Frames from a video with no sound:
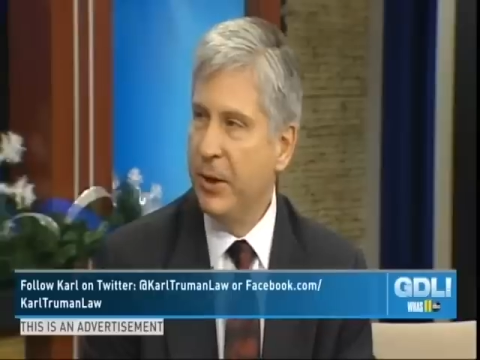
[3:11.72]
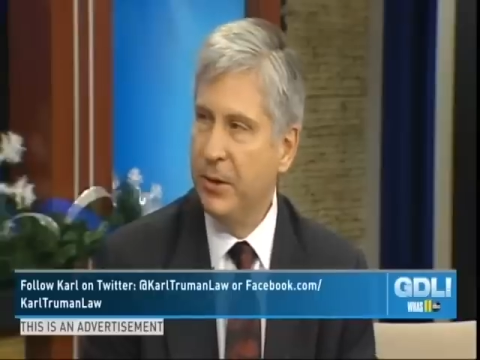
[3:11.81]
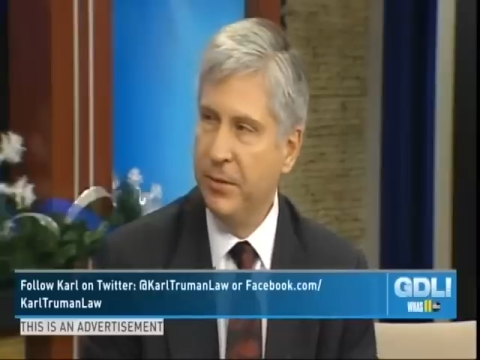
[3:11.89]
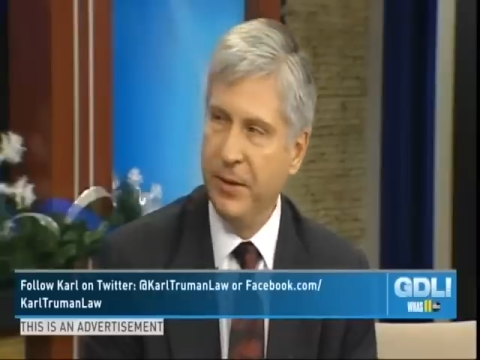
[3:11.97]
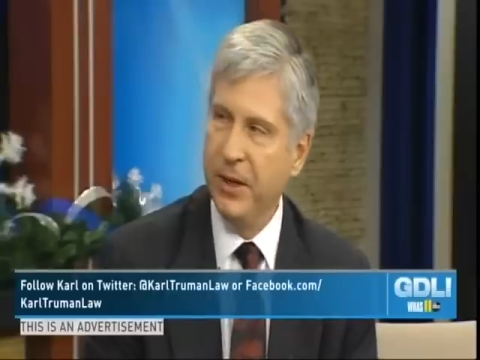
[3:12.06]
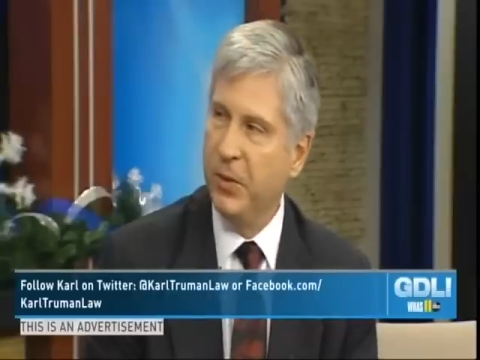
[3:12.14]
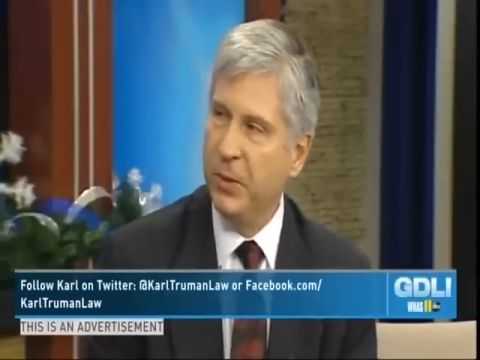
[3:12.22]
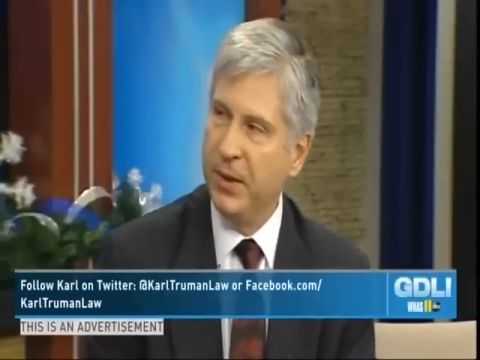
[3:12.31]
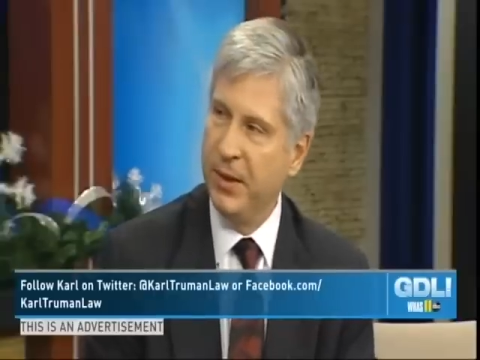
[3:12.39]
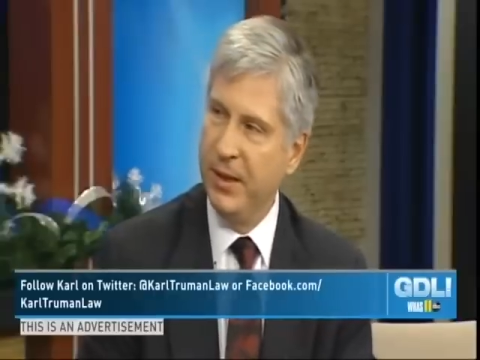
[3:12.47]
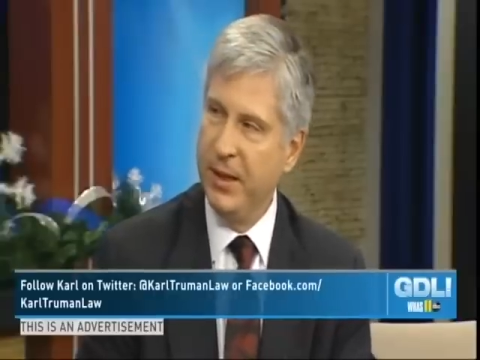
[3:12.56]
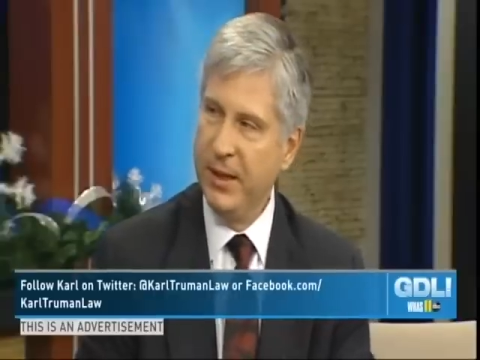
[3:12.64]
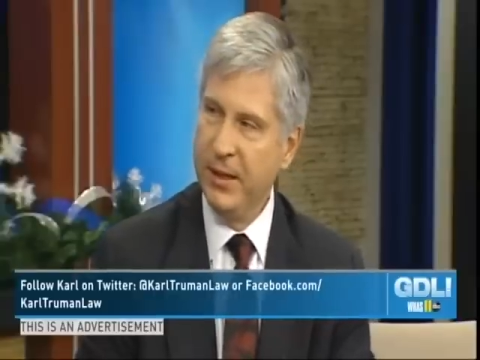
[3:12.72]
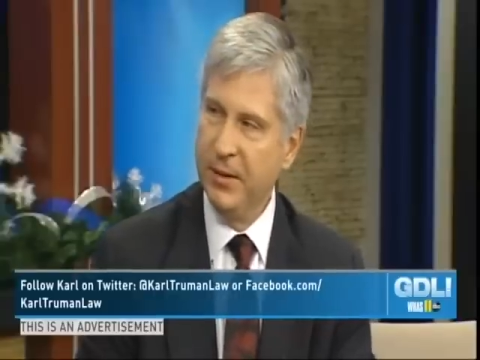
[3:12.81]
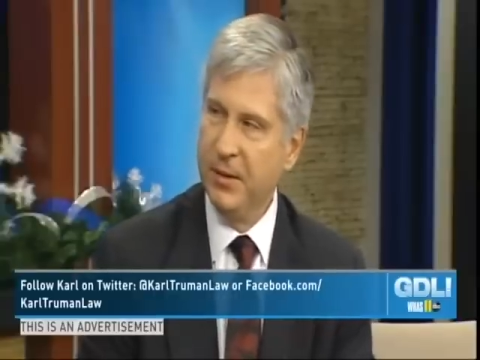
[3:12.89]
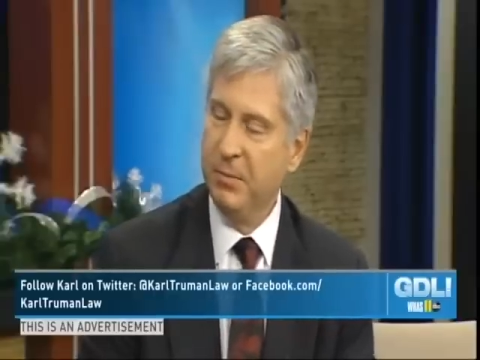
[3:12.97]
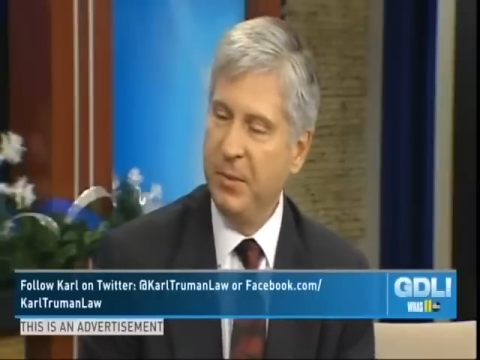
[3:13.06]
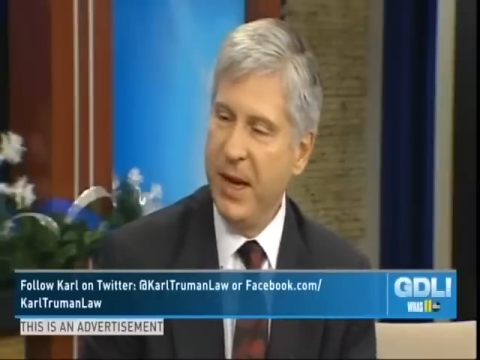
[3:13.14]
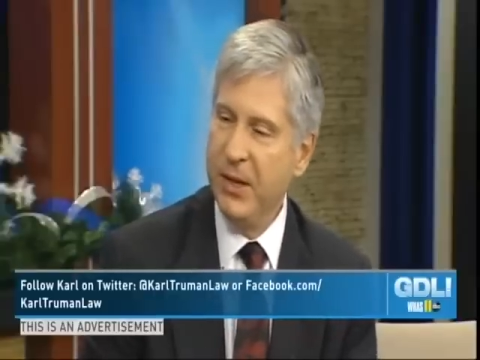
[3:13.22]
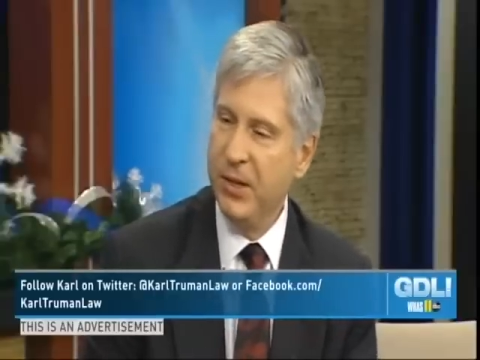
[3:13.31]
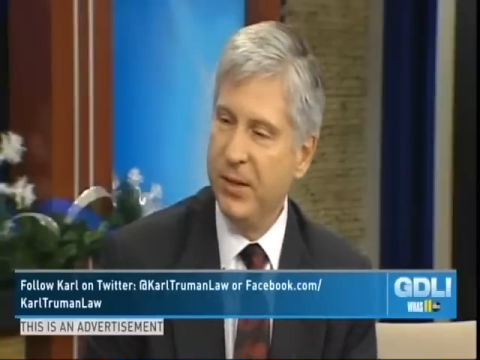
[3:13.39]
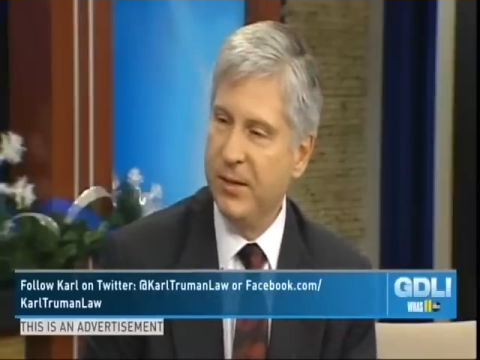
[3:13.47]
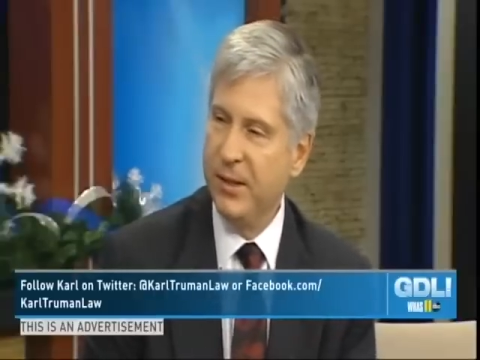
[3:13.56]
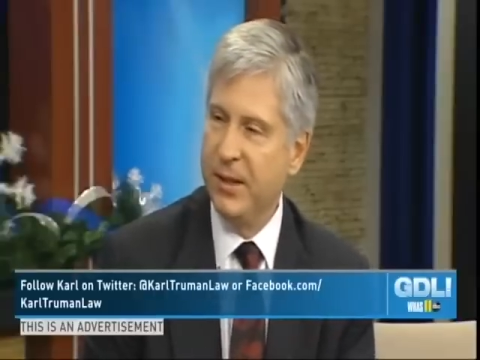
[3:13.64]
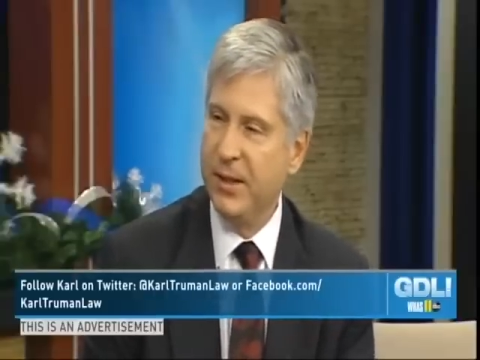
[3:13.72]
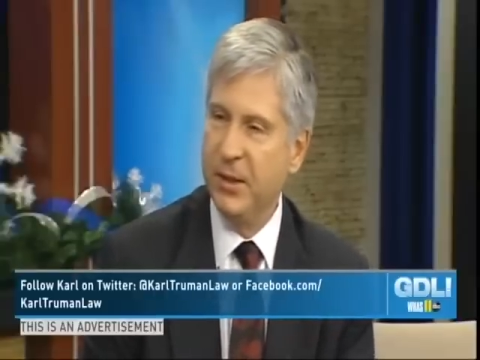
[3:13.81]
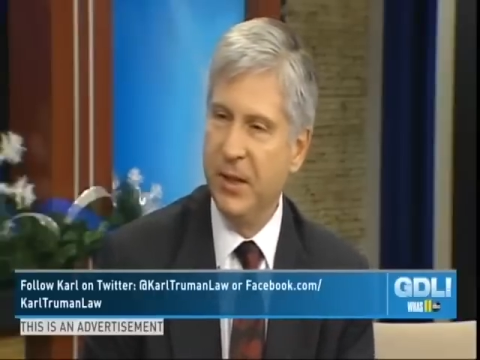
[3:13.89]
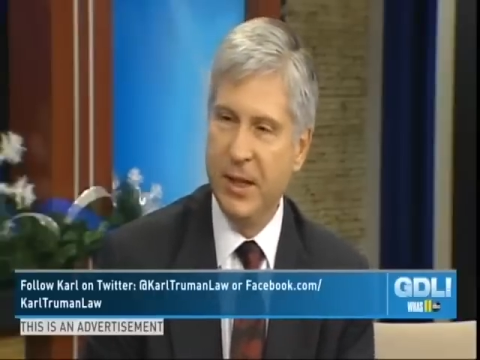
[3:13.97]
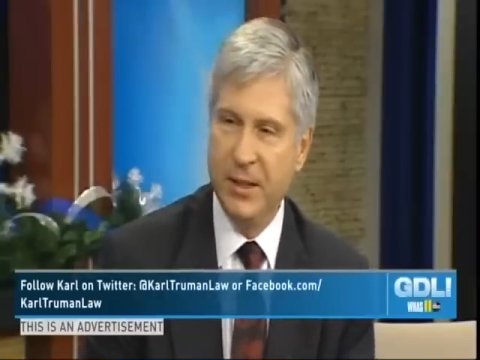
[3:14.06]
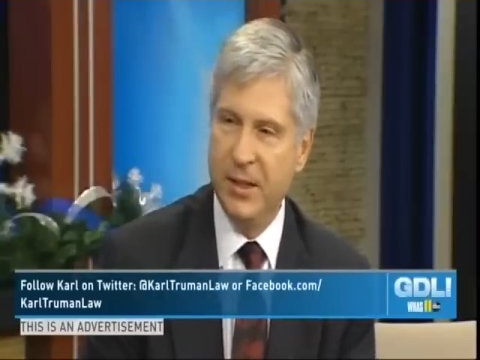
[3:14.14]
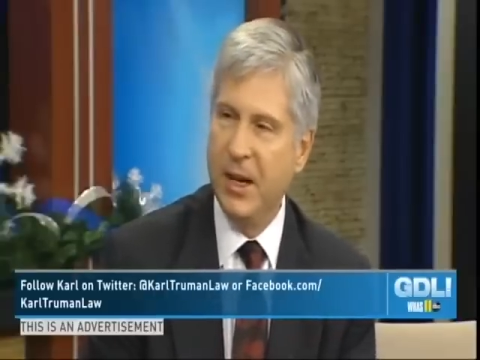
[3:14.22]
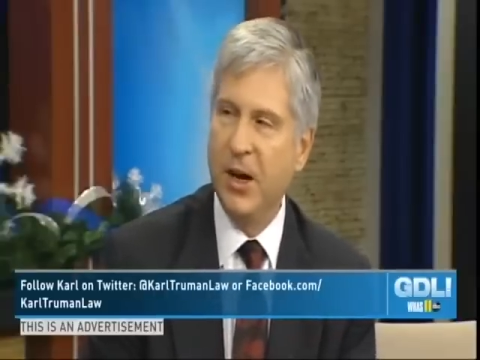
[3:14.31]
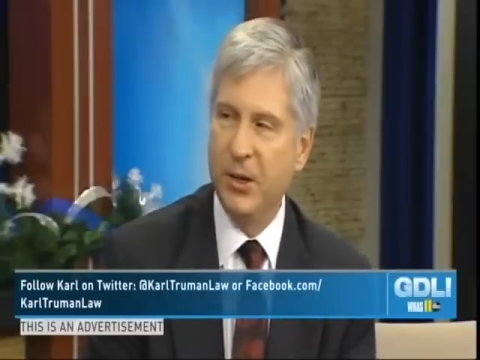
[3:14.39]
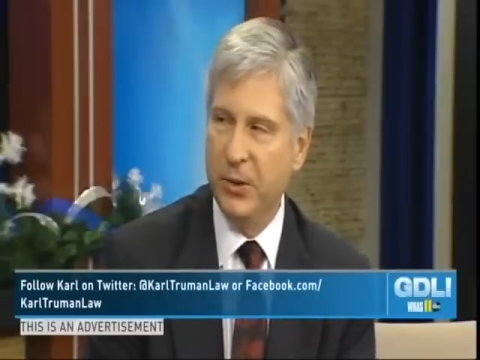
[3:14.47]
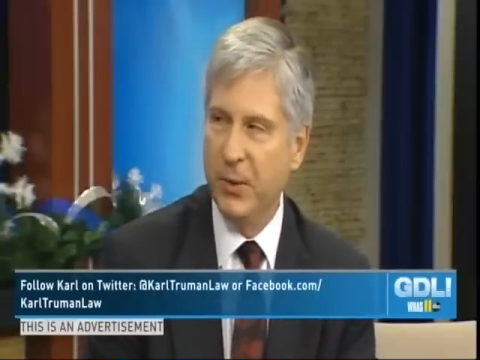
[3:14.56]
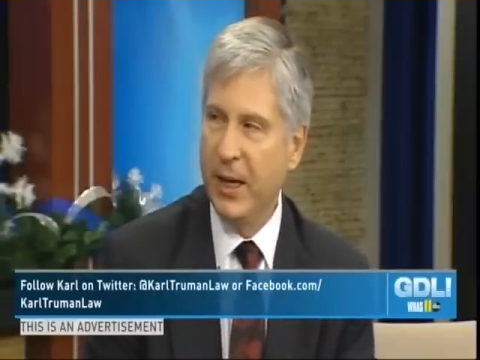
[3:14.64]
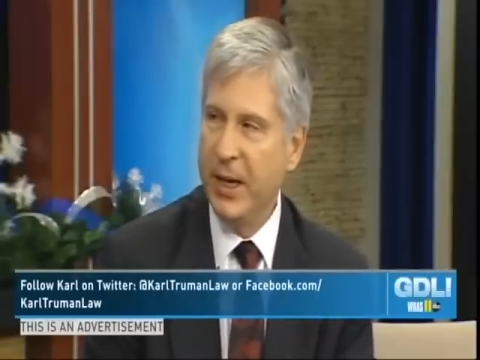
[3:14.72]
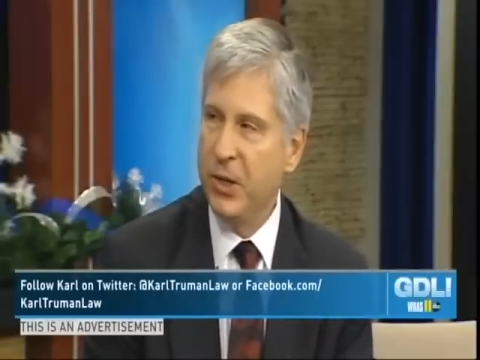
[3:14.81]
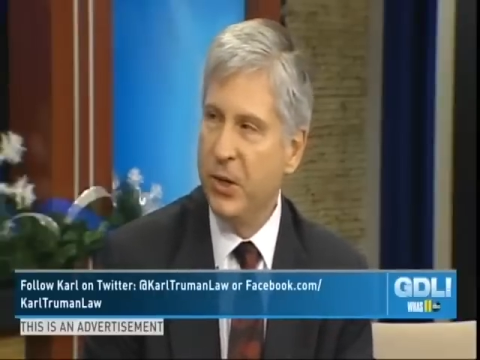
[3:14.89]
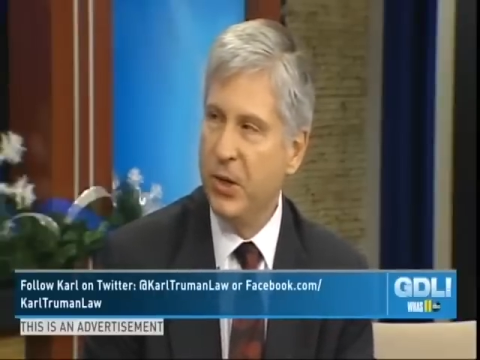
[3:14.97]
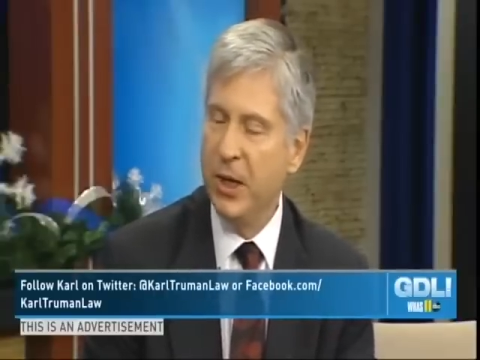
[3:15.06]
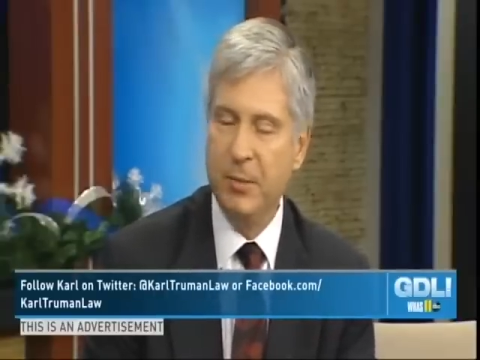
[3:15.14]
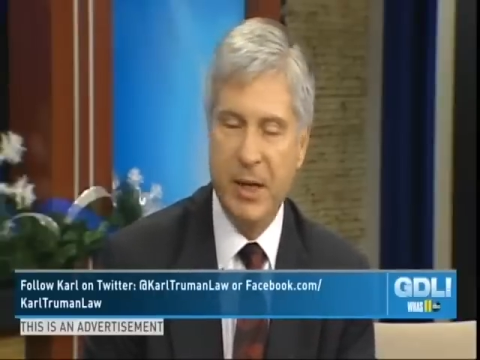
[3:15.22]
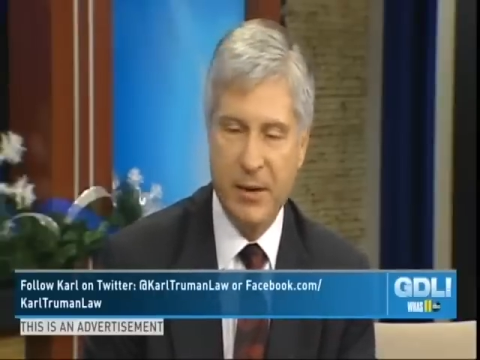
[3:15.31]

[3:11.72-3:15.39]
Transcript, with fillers: interfere with the patient uh, in the doctor relationship right.